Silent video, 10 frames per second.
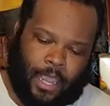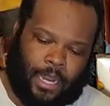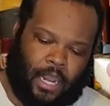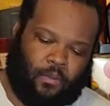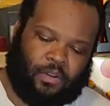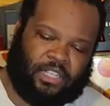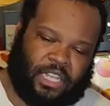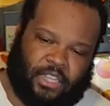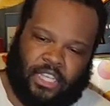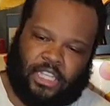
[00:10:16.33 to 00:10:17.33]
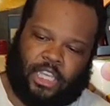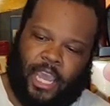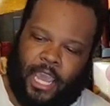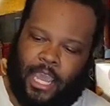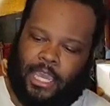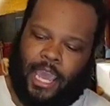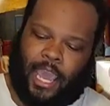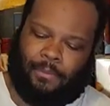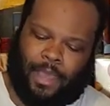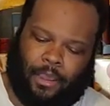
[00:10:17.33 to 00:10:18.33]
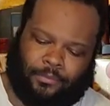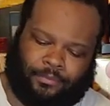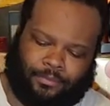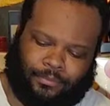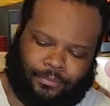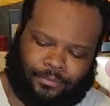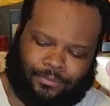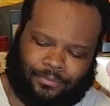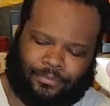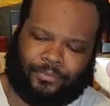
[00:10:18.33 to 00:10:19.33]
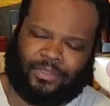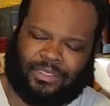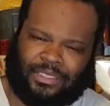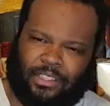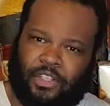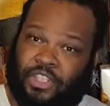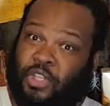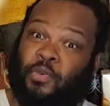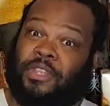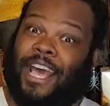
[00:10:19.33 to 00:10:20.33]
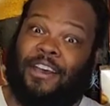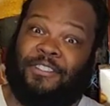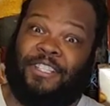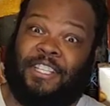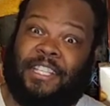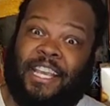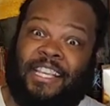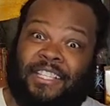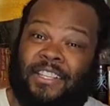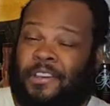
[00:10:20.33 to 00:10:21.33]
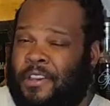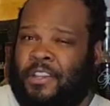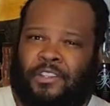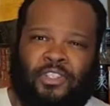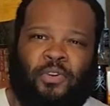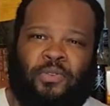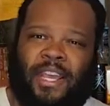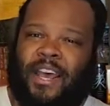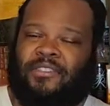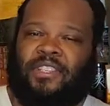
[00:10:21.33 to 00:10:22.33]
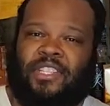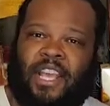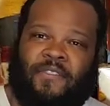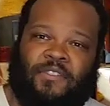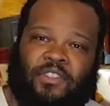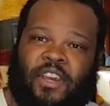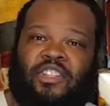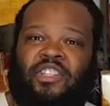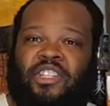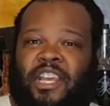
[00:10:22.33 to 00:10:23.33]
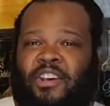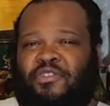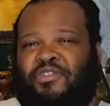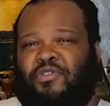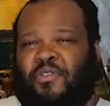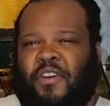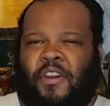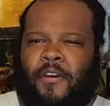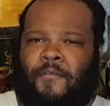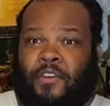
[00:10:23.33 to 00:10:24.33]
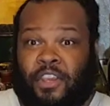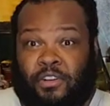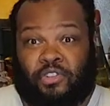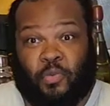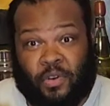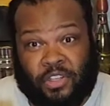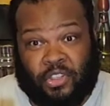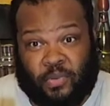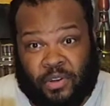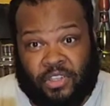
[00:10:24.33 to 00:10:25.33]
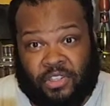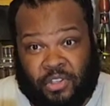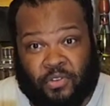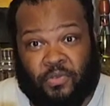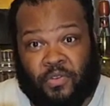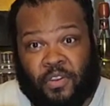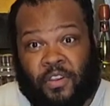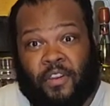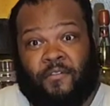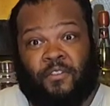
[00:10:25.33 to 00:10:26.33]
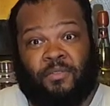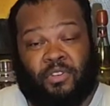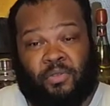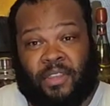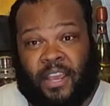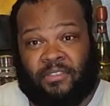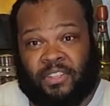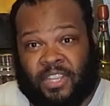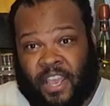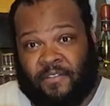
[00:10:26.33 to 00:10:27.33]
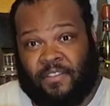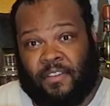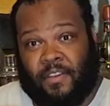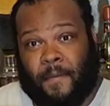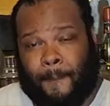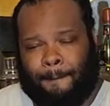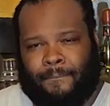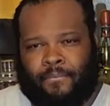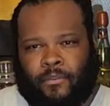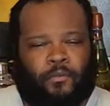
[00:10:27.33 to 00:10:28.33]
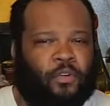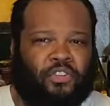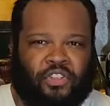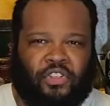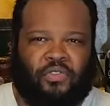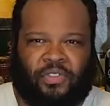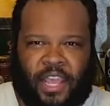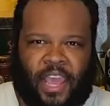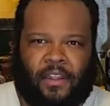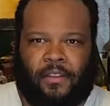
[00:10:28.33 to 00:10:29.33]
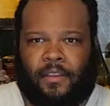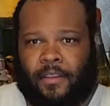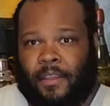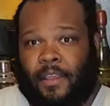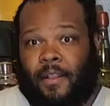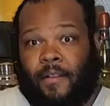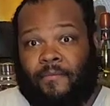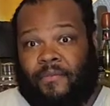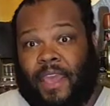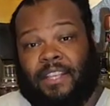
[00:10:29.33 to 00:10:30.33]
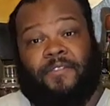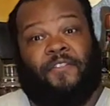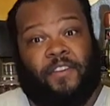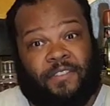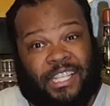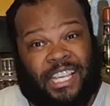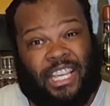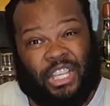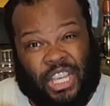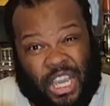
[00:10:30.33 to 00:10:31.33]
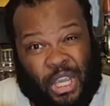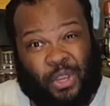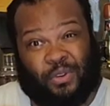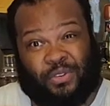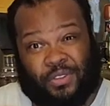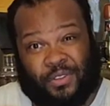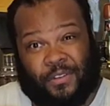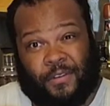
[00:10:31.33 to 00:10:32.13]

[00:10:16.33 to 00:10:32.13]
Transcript: And I want to say this can came out 2006, 2007. So that just tells you for year 2022 from 2007, we'll just use that. That's 15 years.